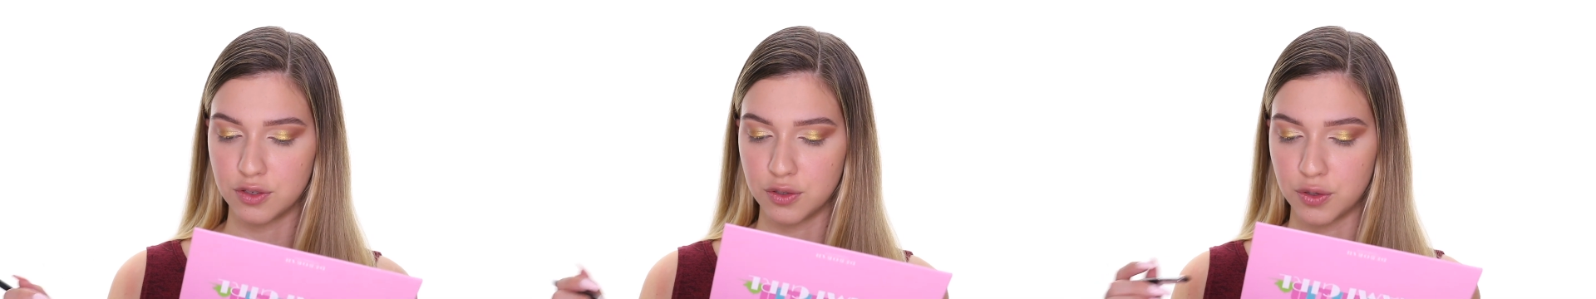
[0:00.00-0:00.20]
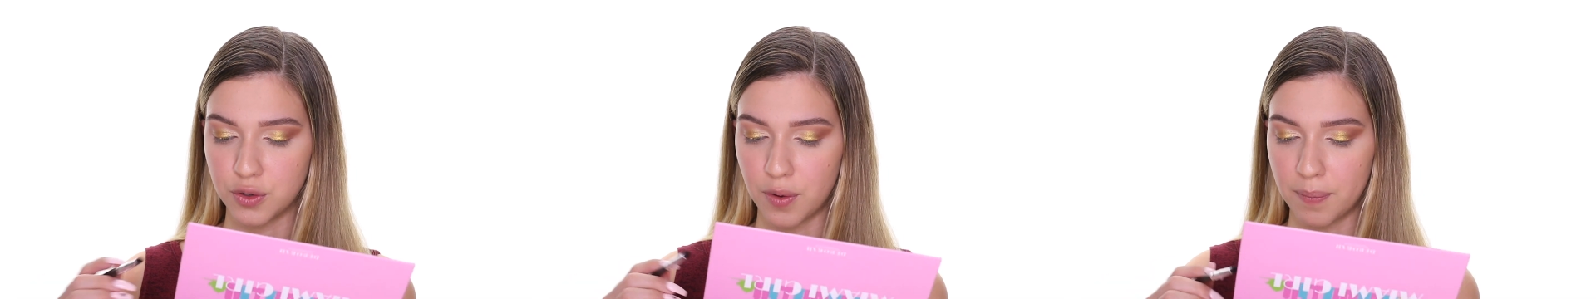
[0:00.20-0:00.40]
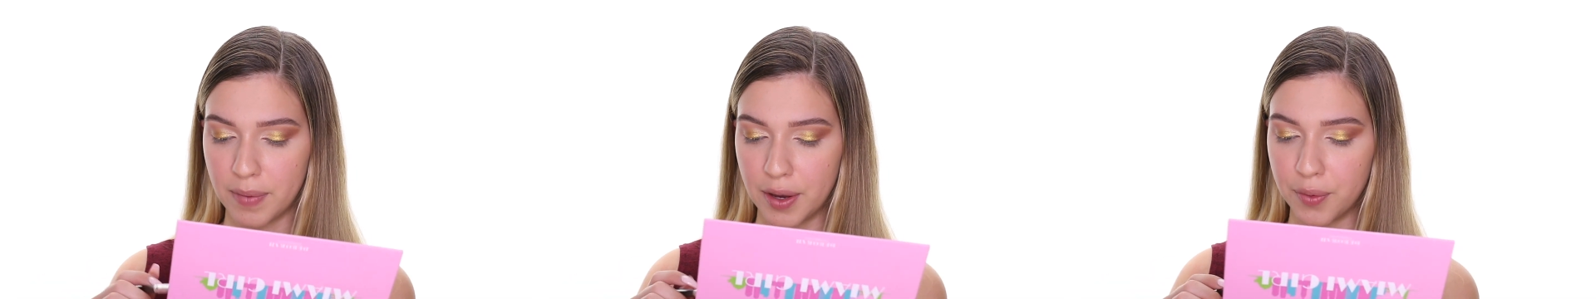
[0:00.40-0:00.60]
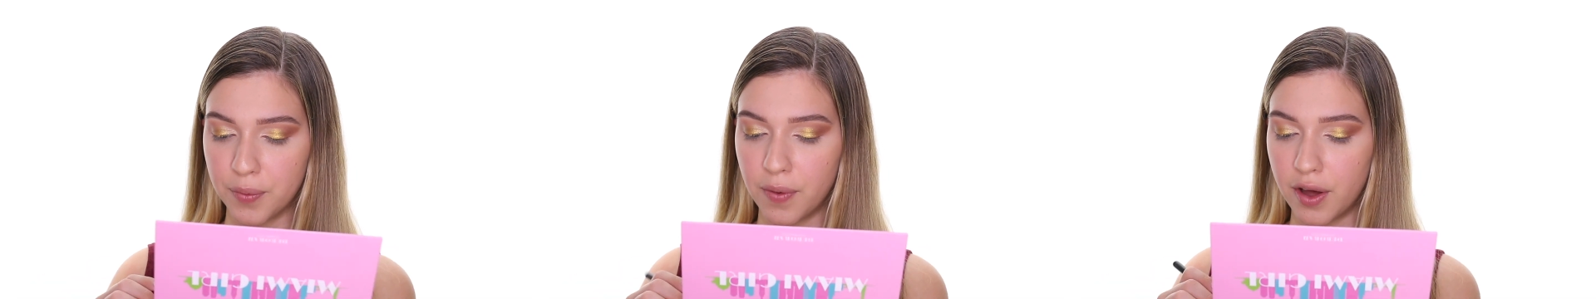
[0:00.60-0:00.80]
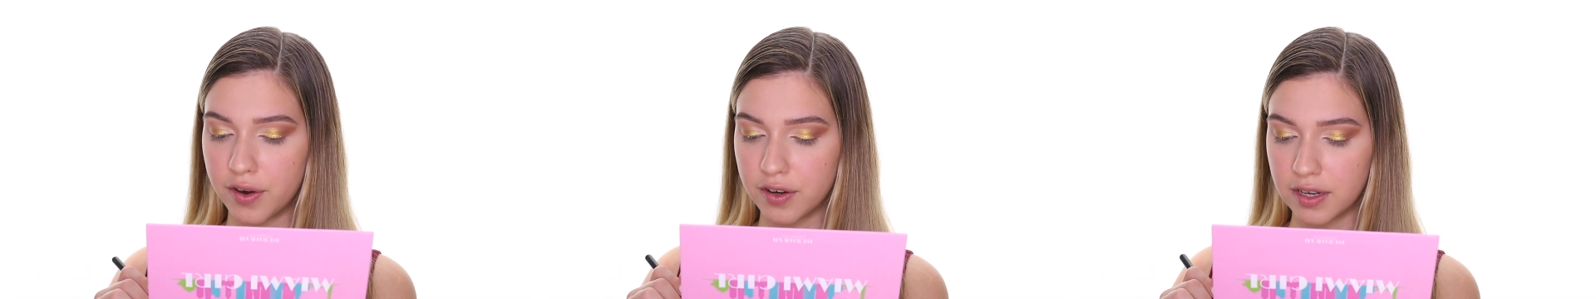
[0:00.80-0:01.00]
to my
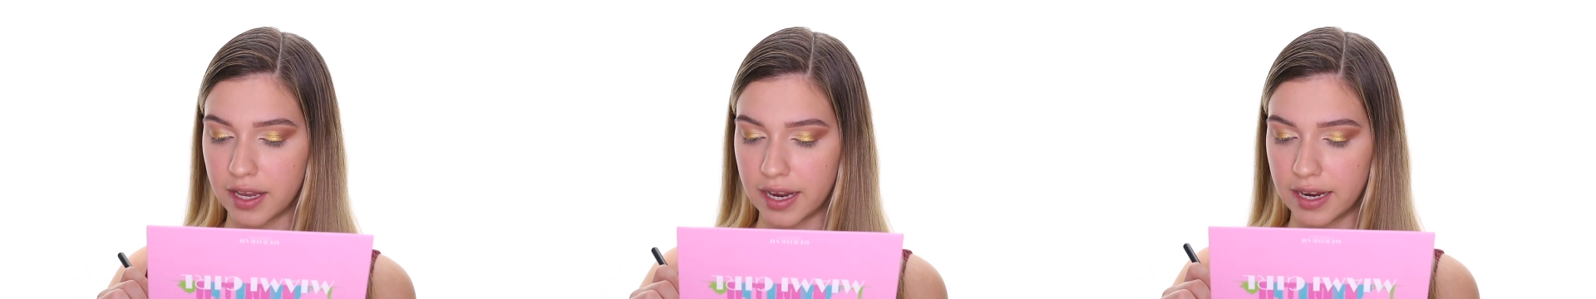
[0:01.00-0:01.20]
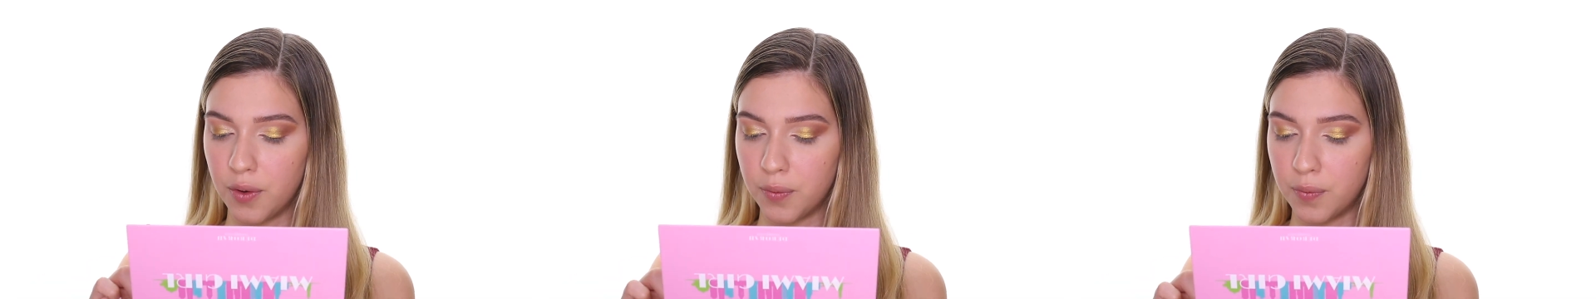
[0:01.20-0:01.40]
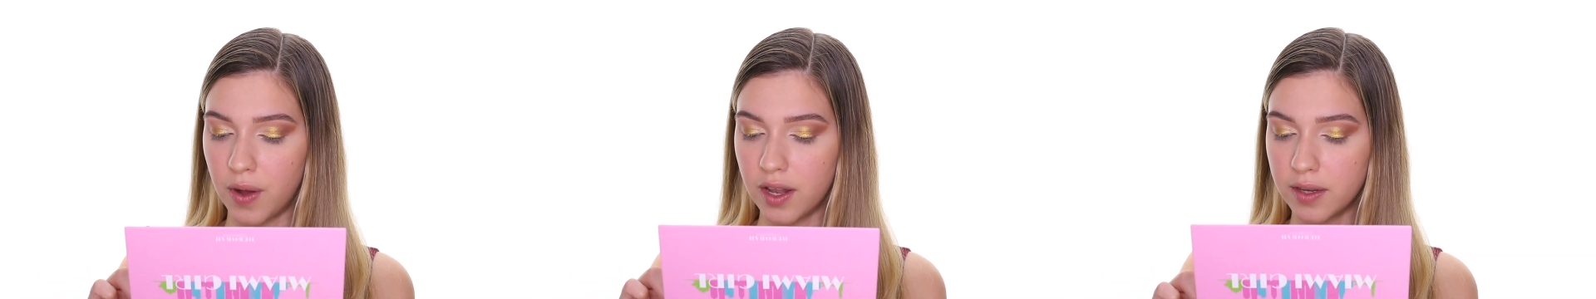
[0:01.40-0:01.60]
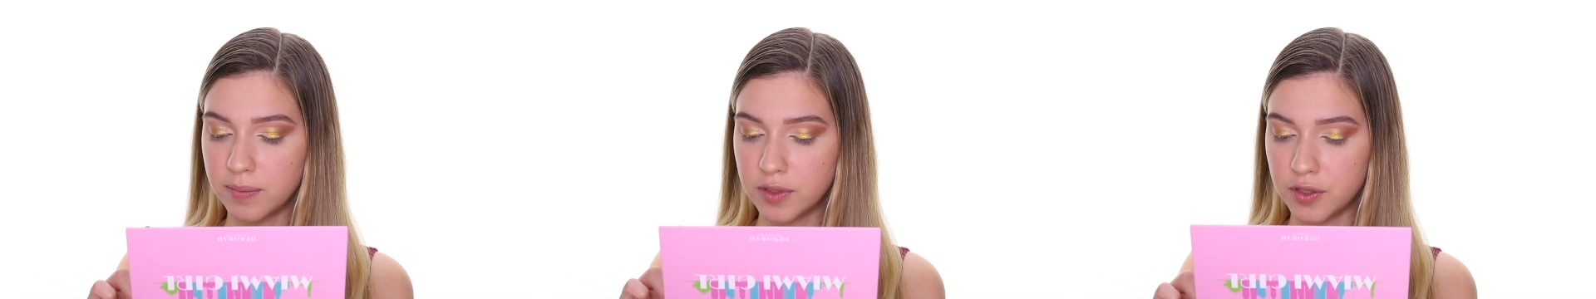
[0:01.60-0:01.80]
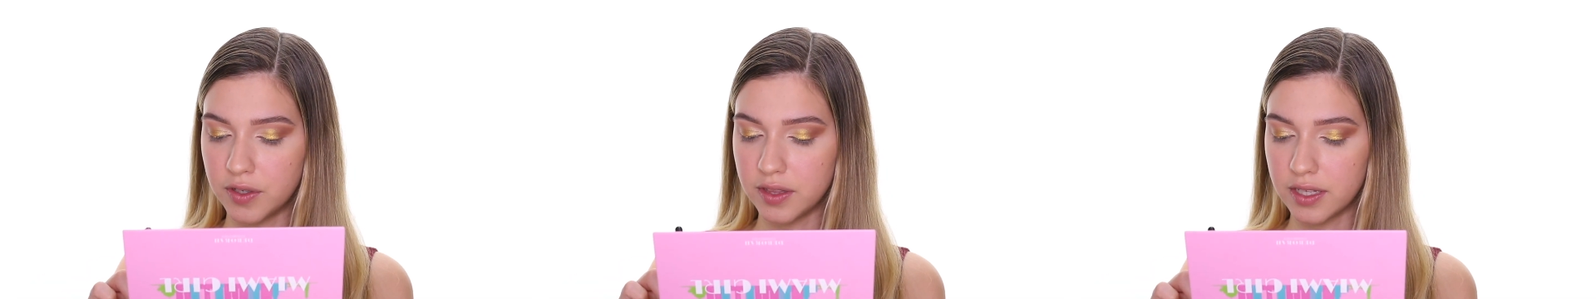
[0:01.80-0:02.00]
waterline. While I'm
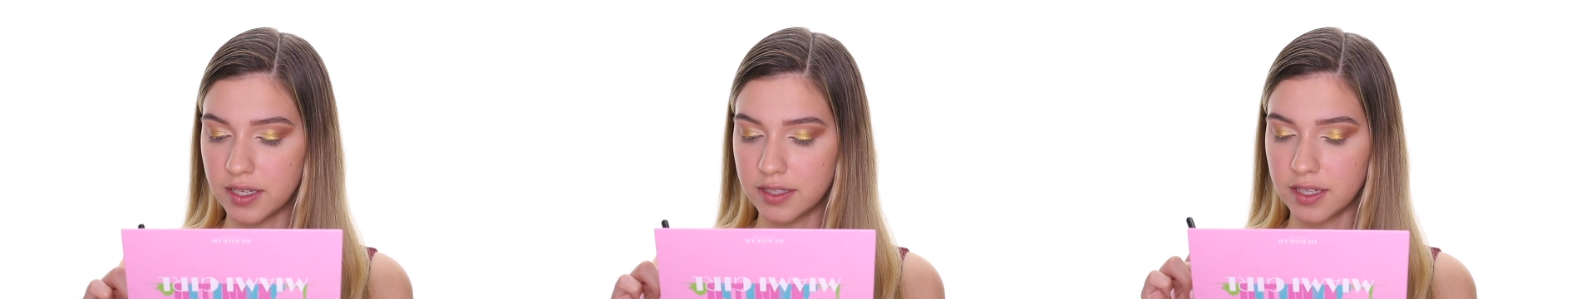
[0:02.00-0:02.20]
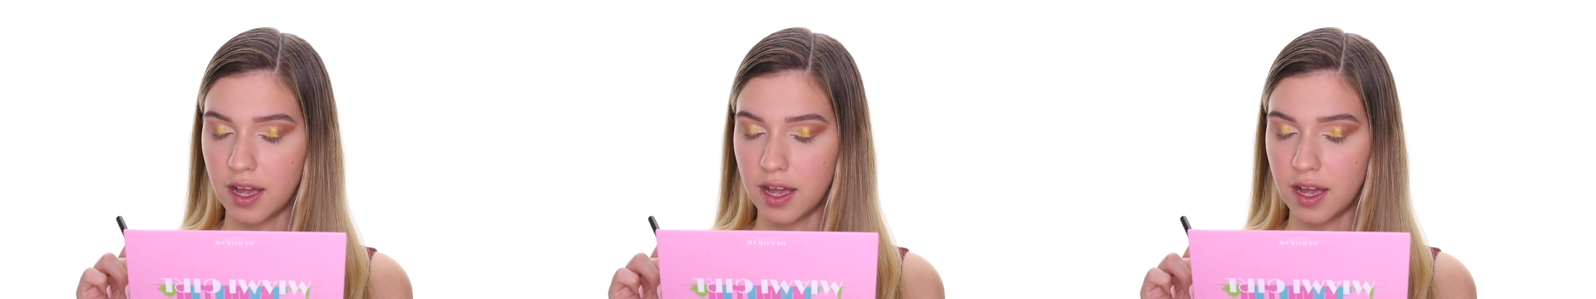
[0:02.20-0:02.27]
doing this,